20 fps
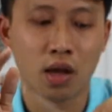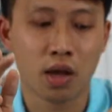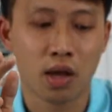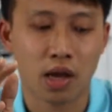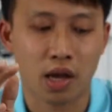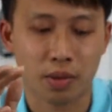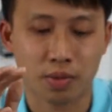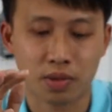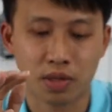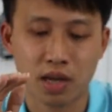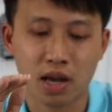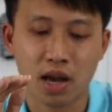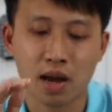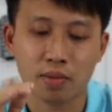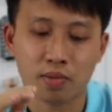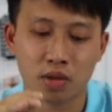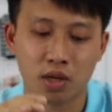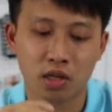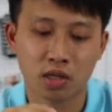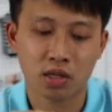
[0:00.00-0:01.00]
if
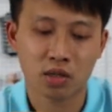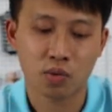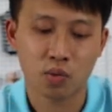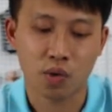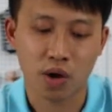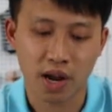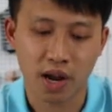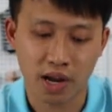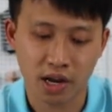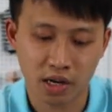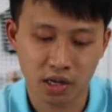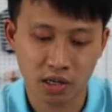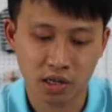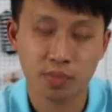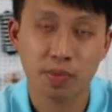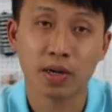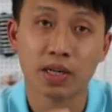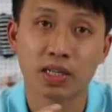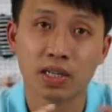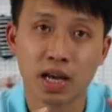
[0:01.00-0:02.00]
these rings
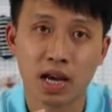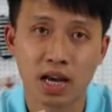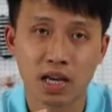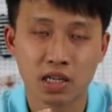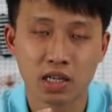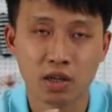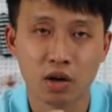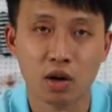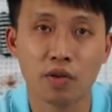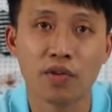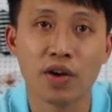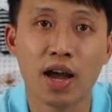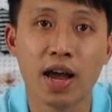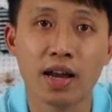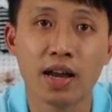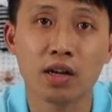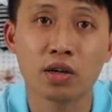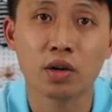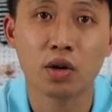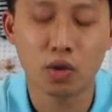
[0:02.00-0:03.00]
possess of
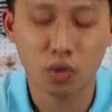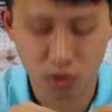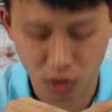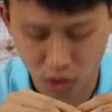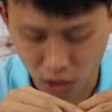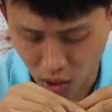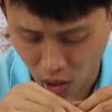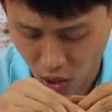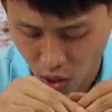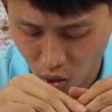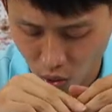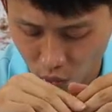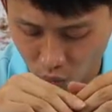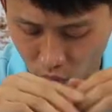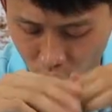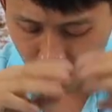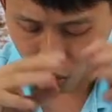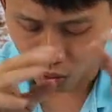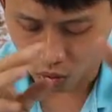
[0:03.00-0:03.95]
handles, we